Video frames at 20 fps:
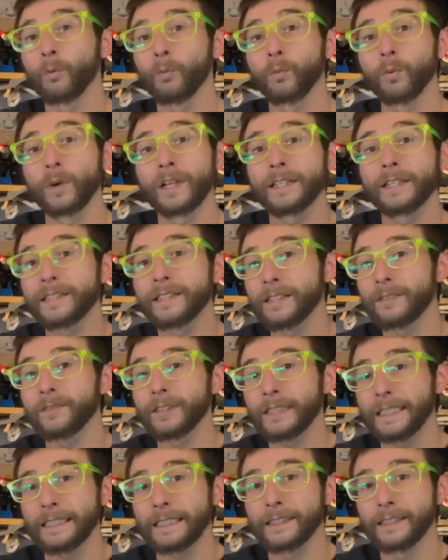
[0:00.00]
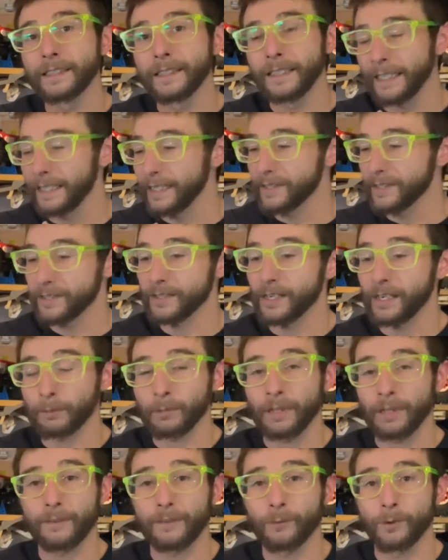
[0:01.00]
relatively in its stock
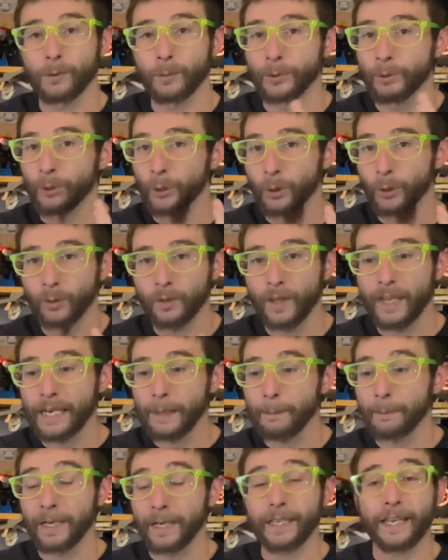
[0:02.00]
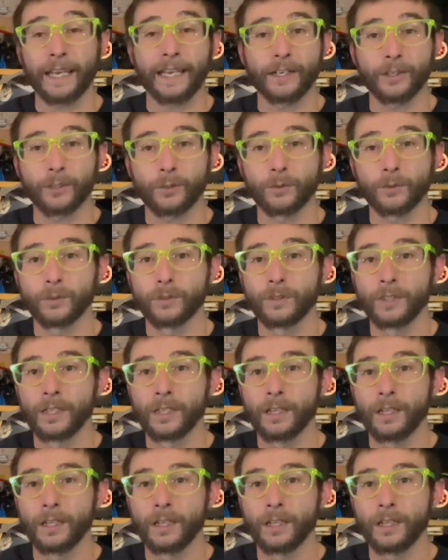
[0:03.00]
platform with no like mechanical